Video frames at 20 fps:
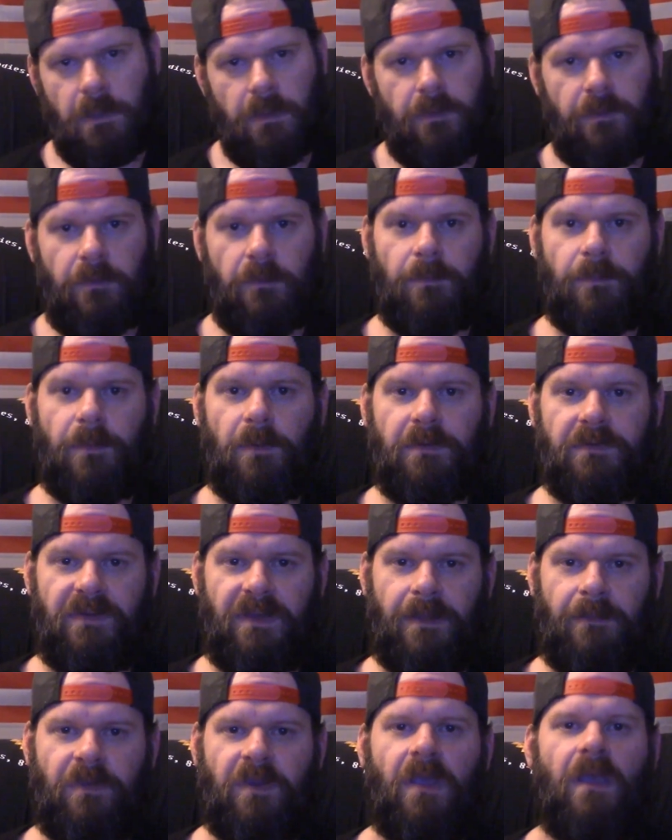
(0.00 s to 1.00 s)
Super Bowl
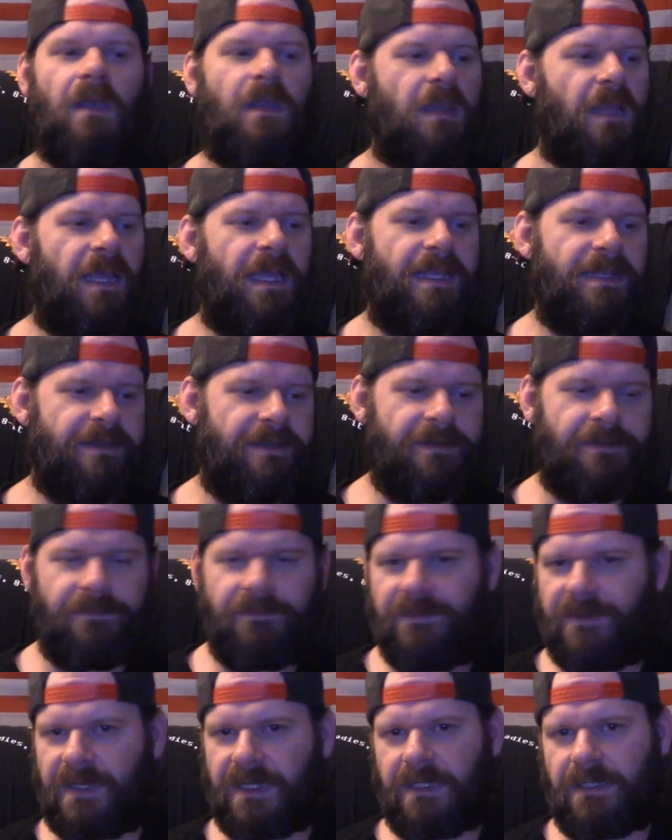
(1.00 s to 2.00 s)
champs. Like, dude,
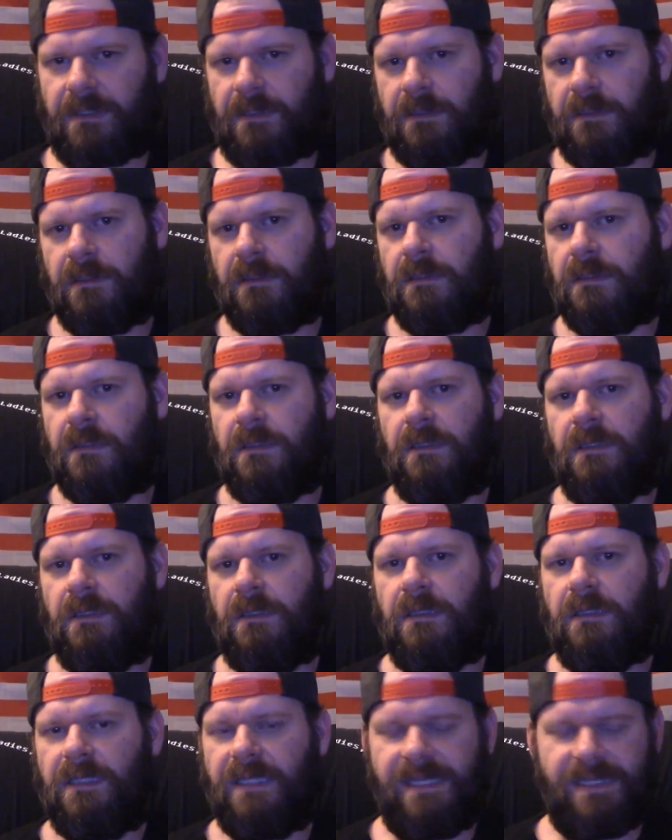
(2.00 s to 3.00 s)
fucking.
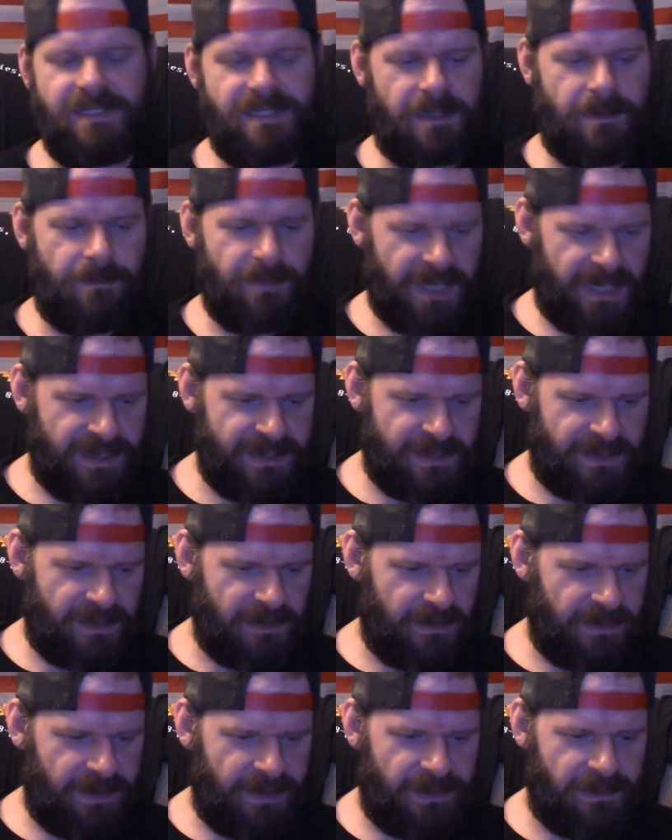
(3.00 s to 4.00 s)
He's an
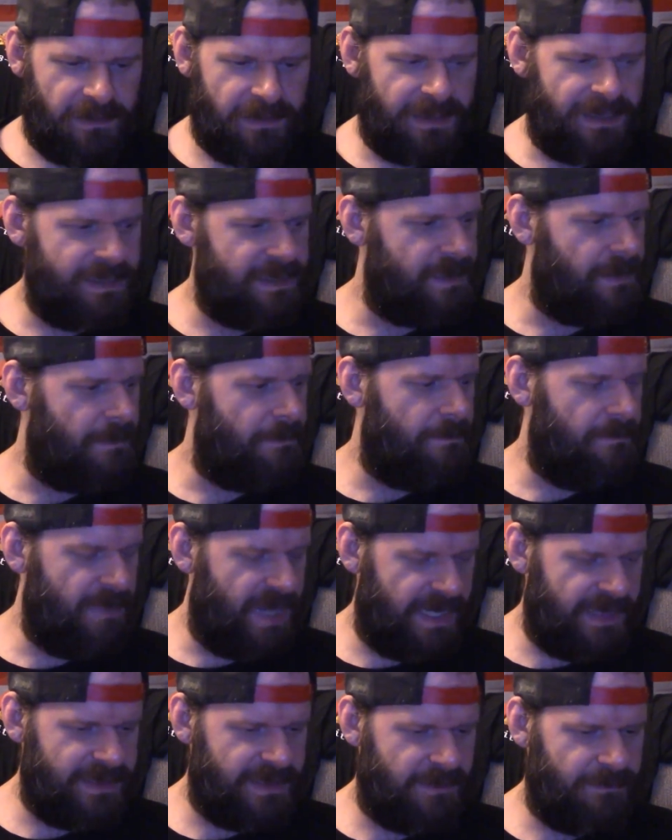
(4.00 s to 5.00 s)
amazing leader. He's an
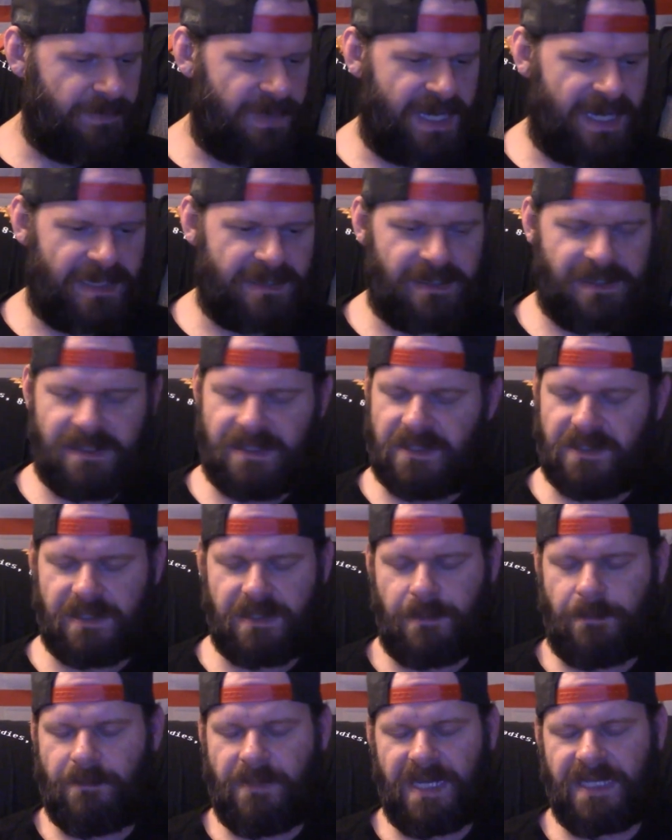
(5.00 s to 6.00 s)
amazing pass. He's just
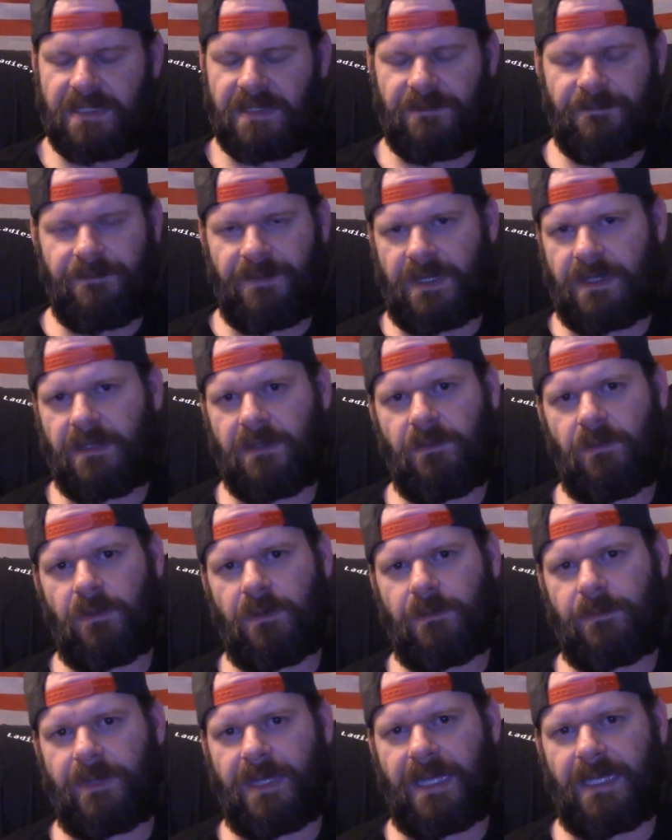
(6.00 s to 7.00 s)
an amazing fucking
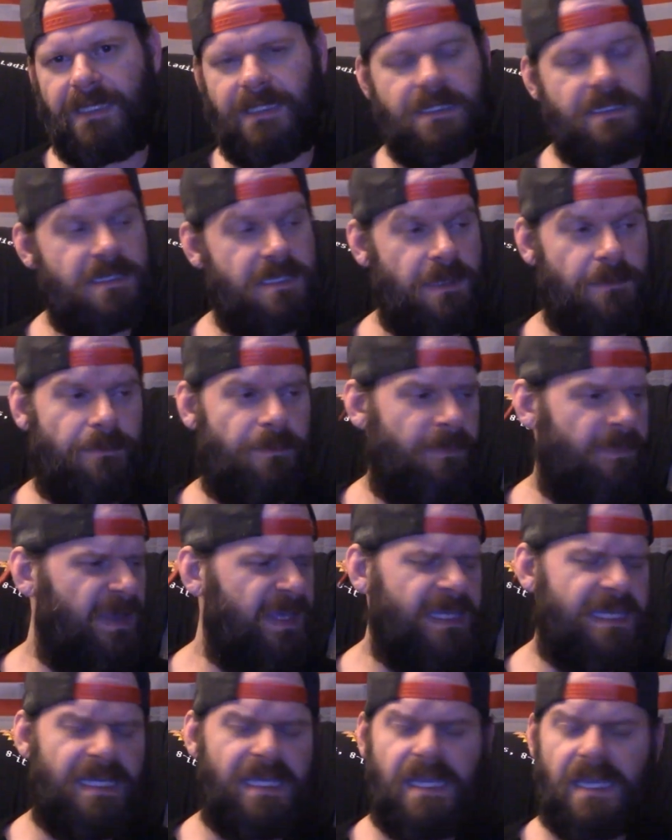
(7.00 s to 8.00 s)
quarterback. He's the
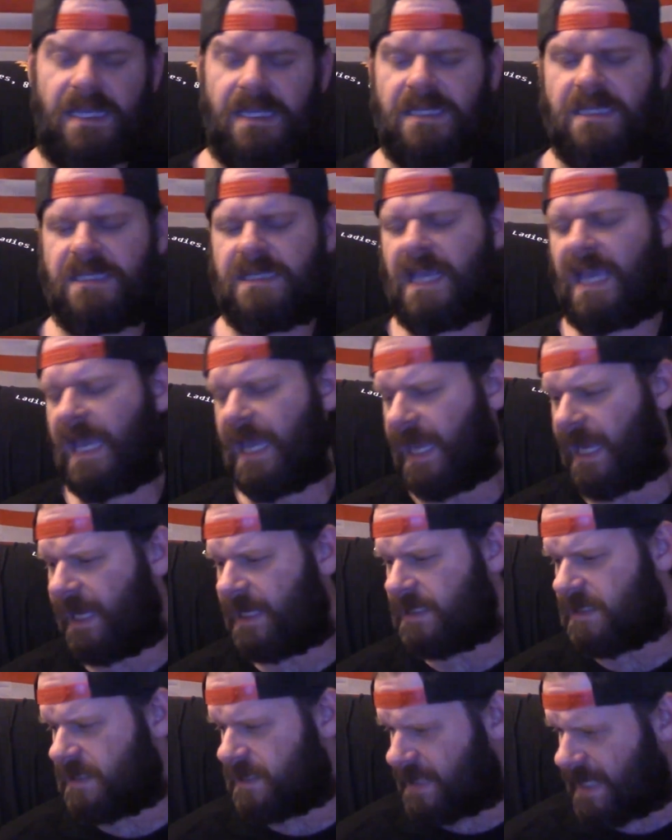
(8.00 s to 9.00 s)
he is
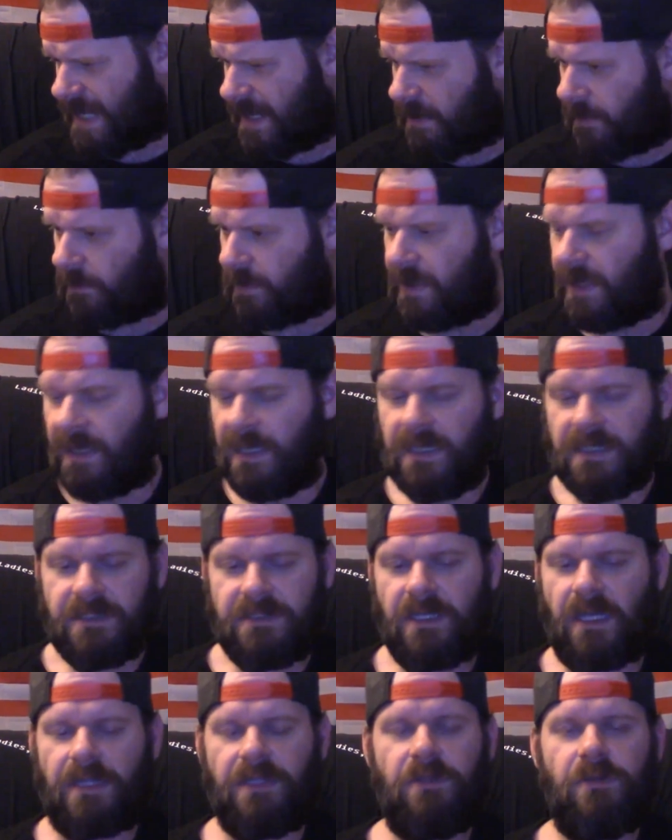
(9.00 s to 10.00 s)
hands down.
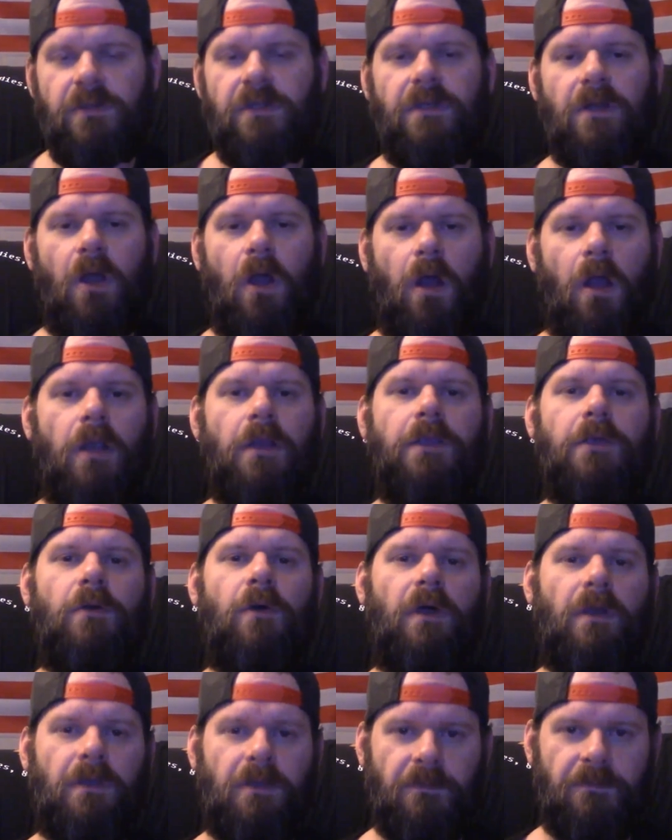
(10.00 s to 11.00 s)
You can argue
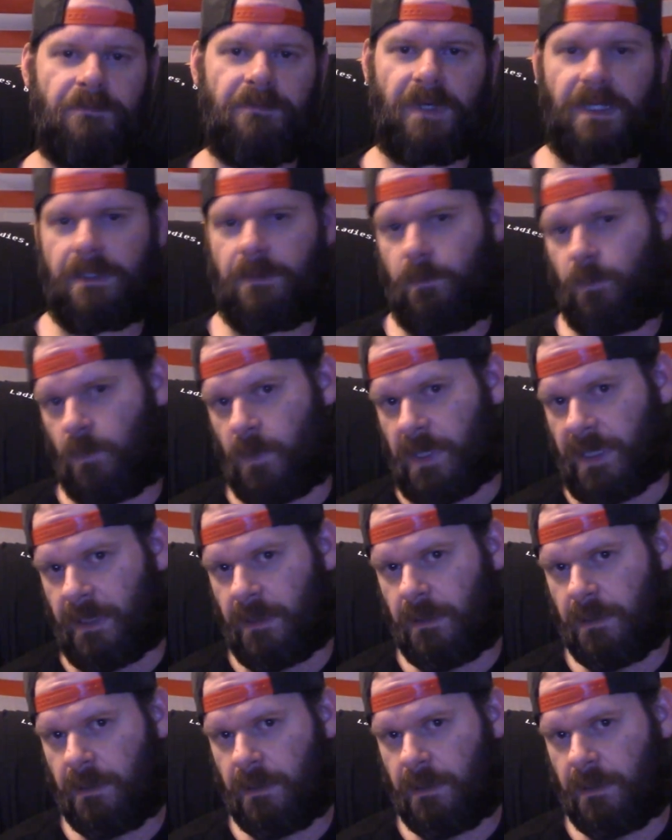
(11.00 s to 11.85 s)
all you fucking want,